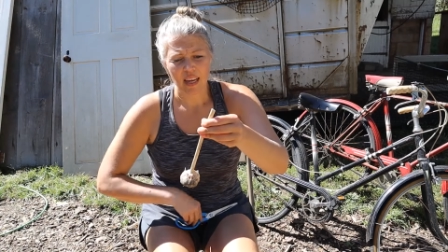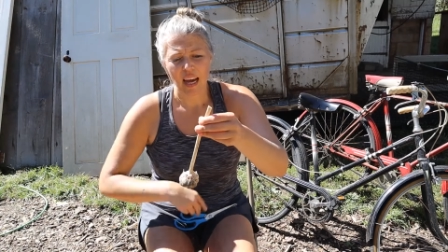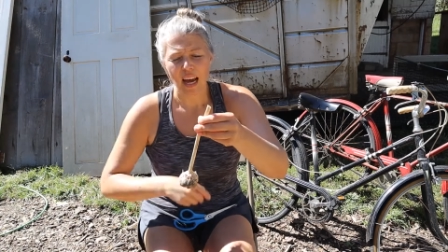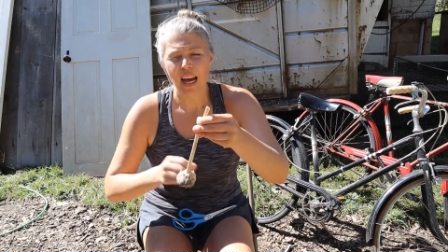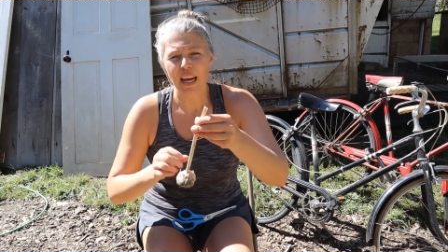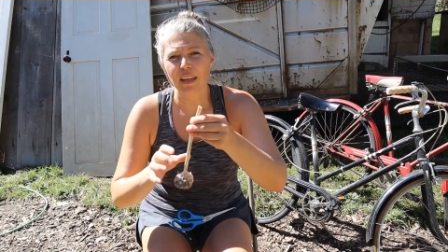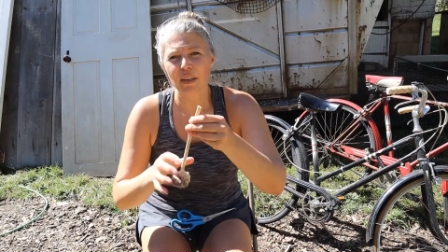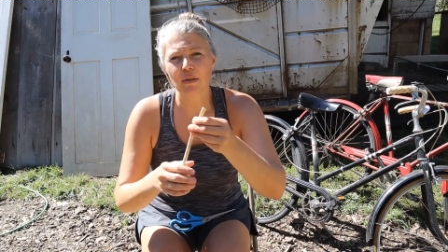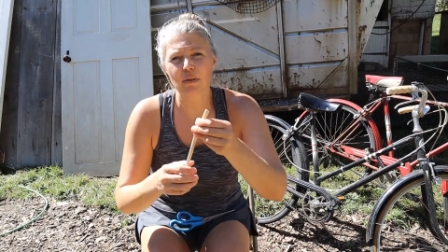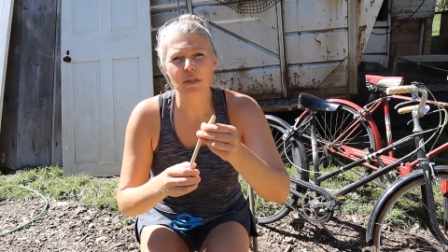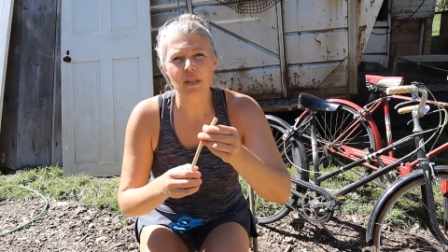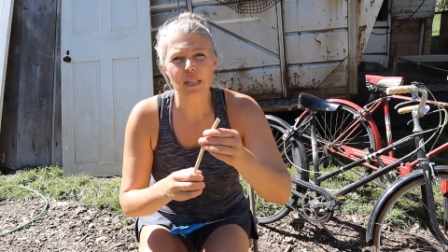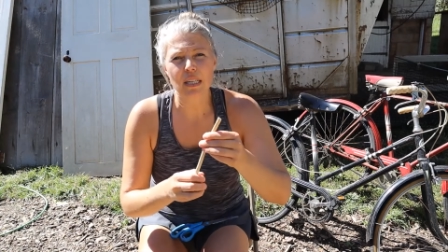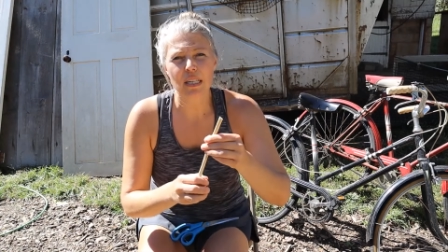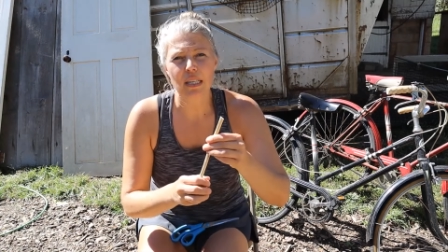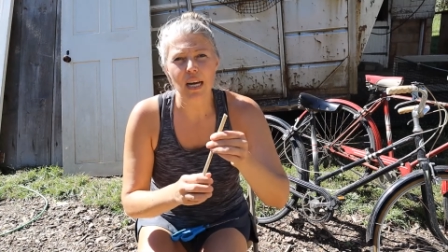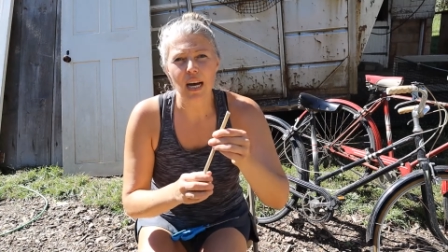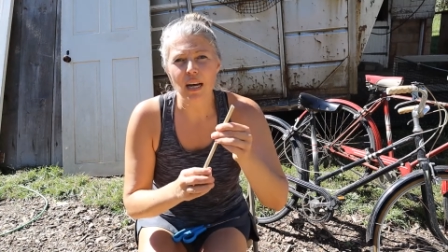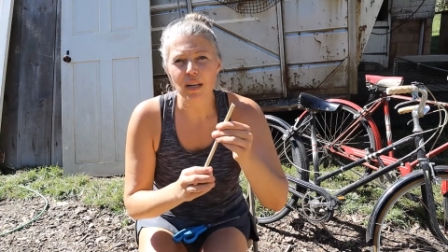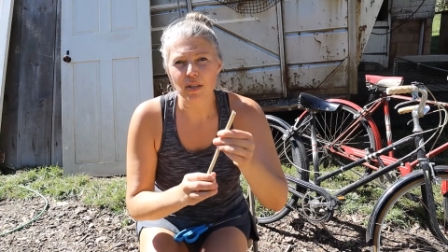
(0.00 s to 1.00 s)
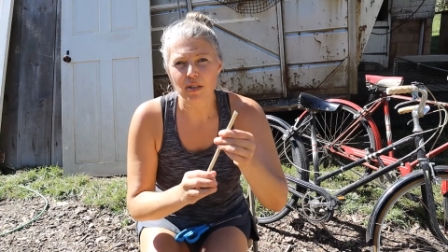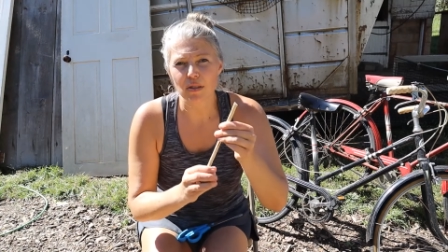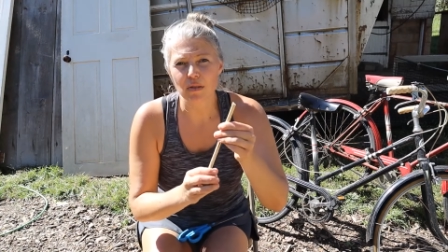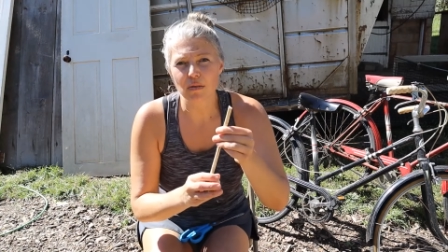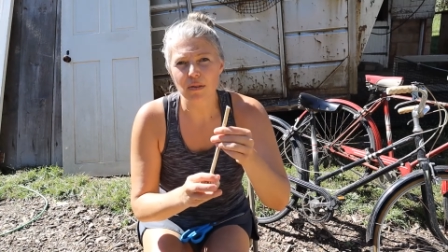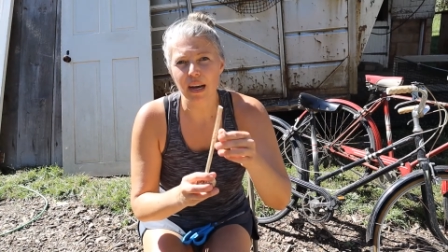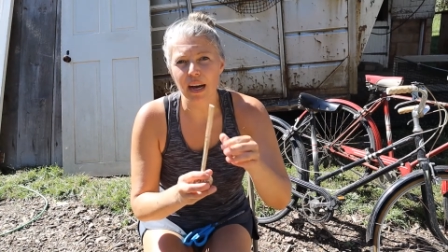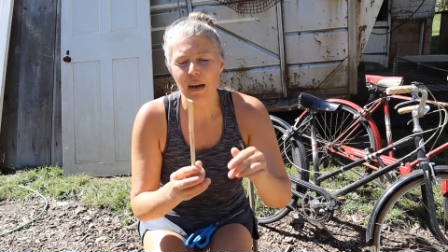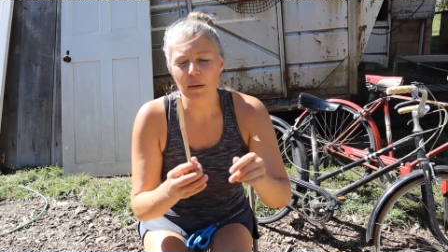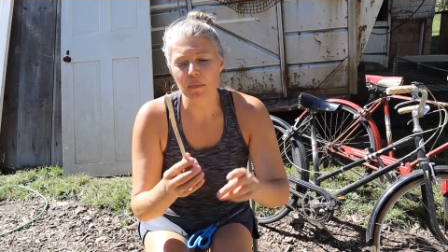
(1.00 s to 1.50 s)
I used to not do
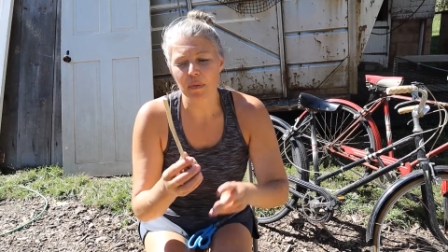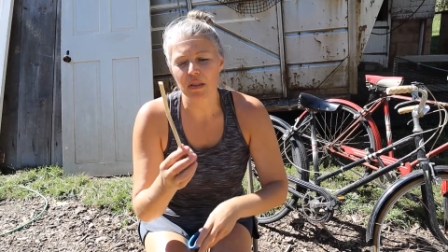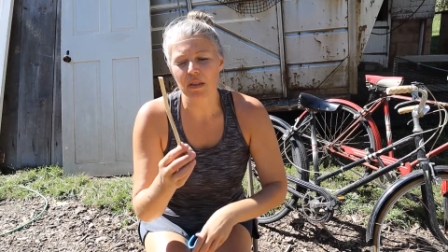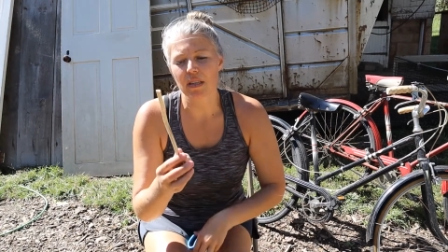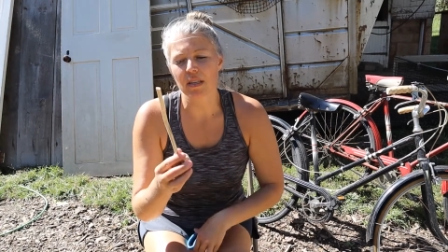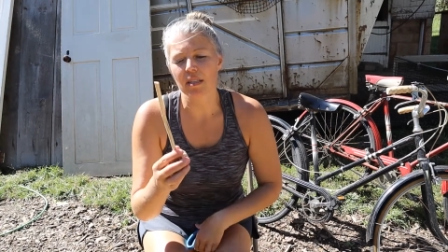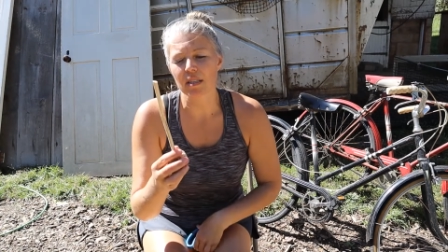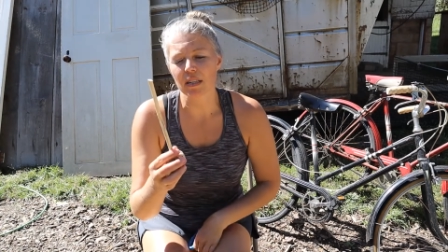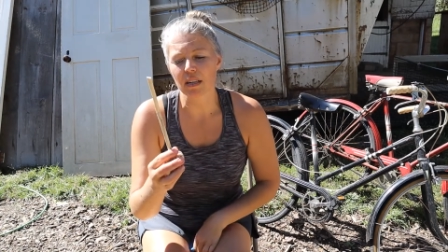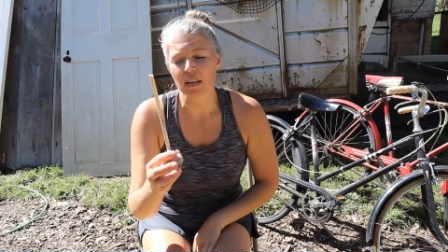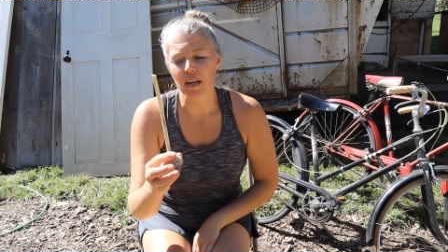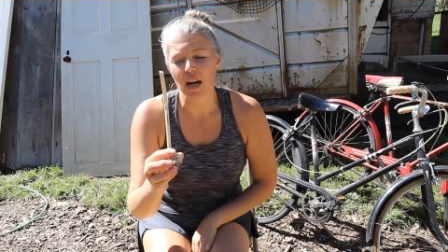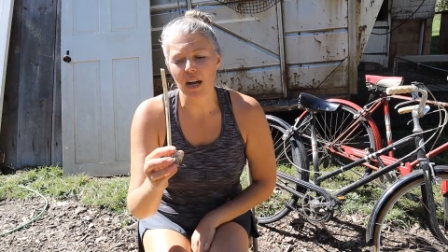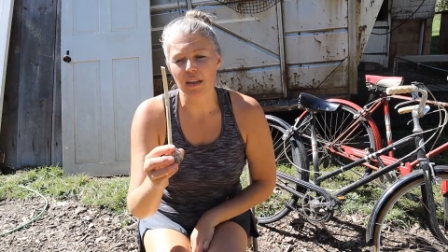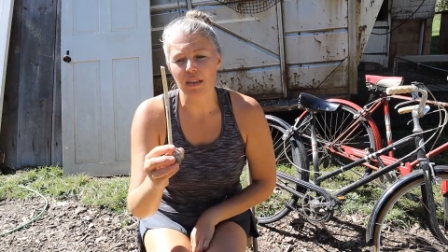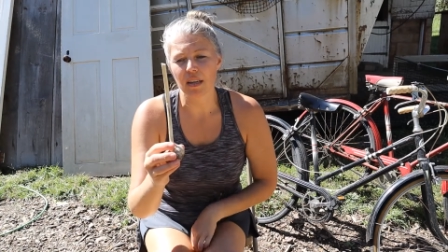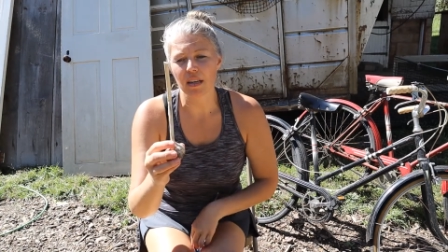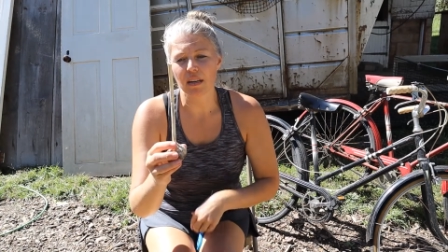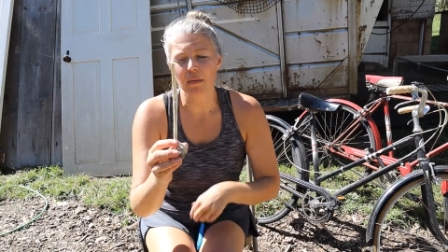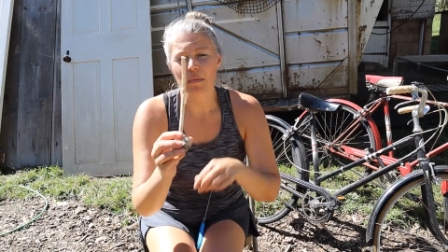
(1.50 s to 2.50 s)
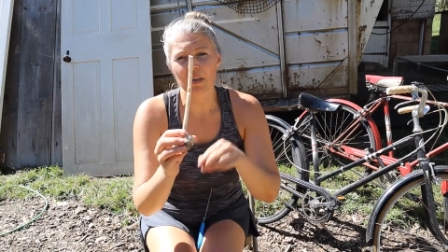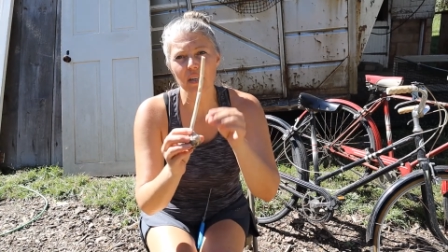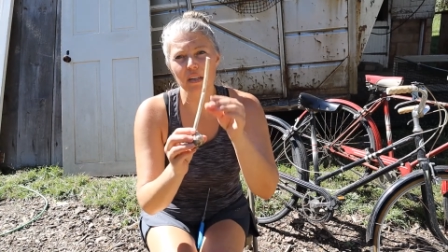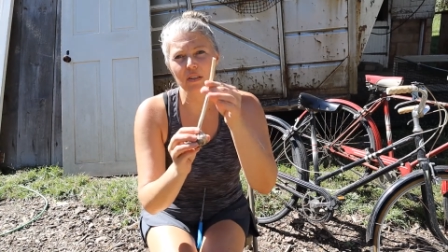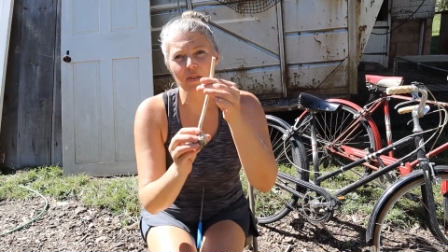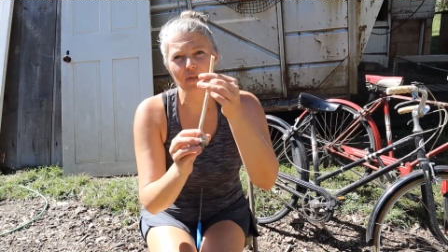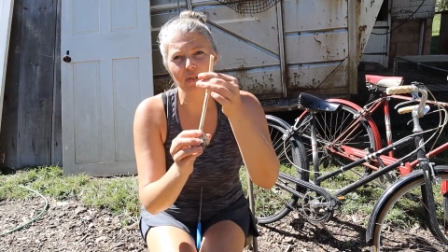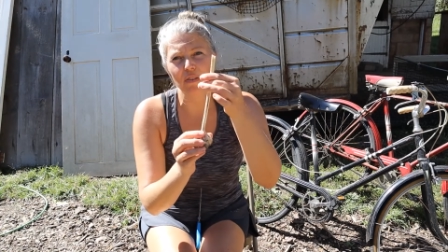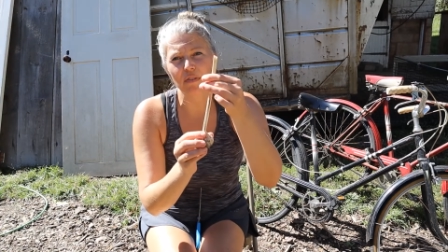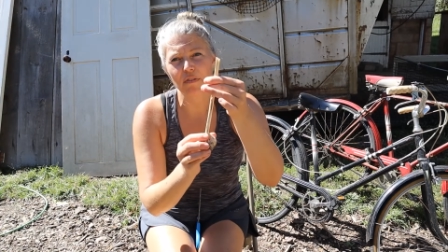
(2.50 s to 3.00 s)
that, but this year I think I'm gonna
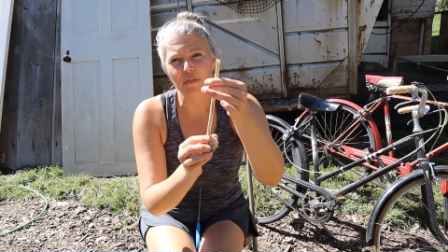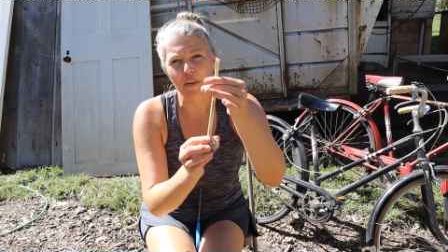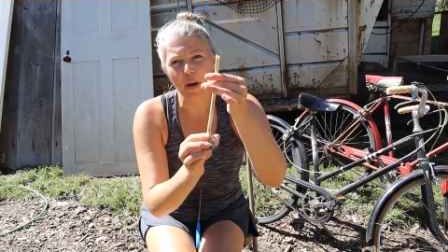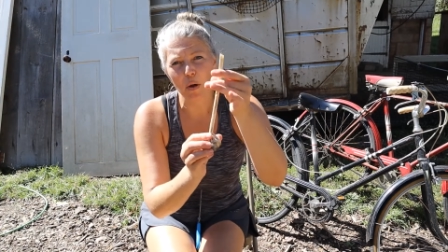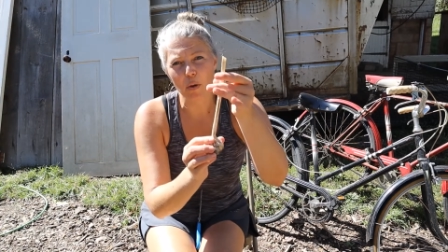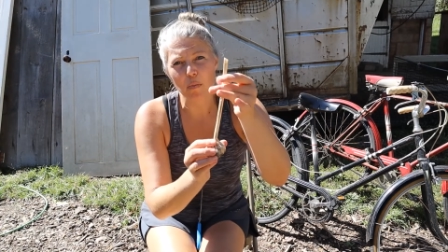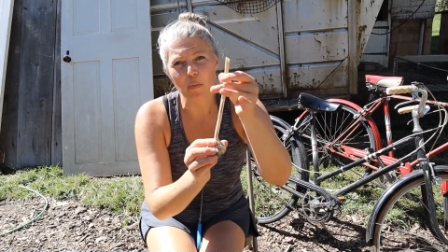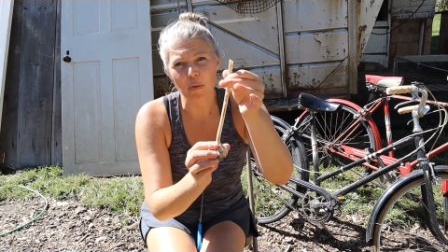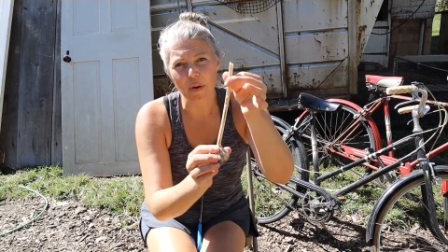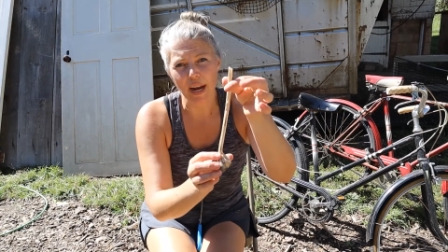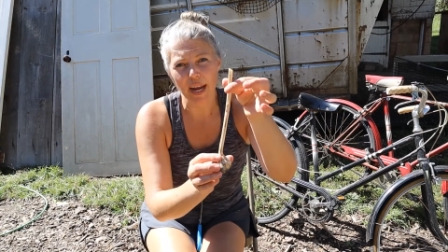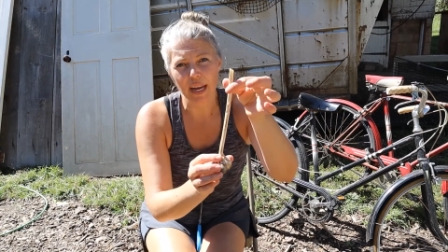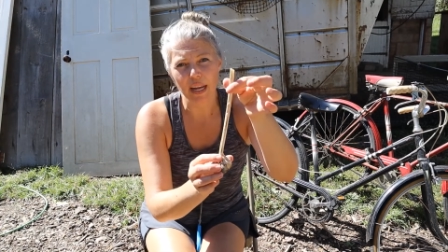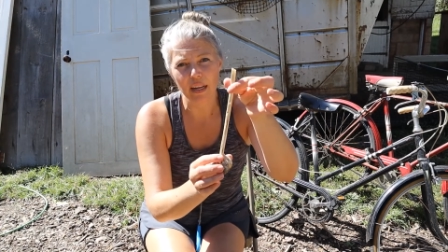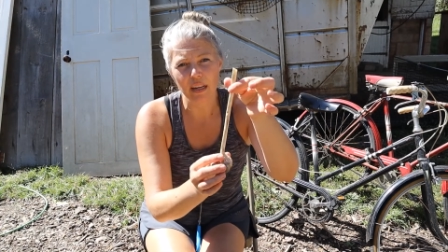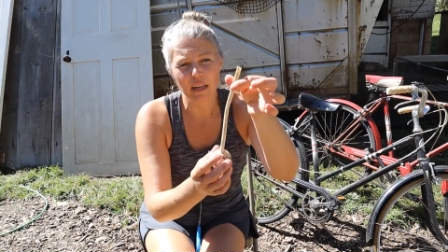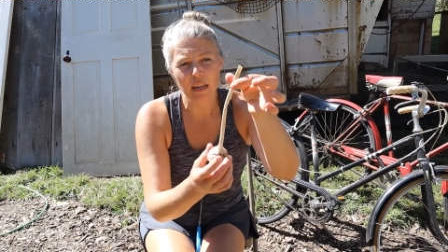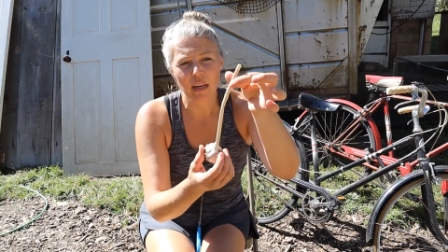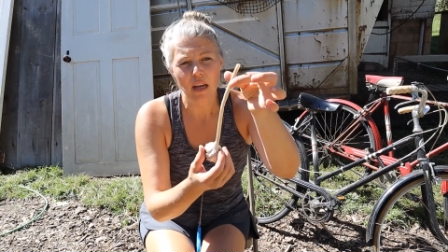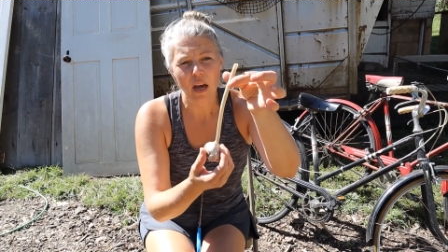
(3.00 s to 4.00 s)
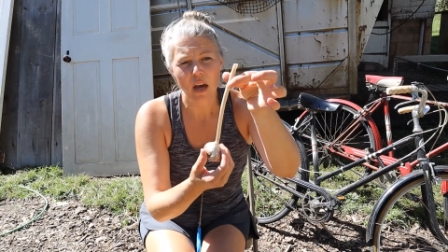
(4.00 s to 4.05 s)
do the faux braid,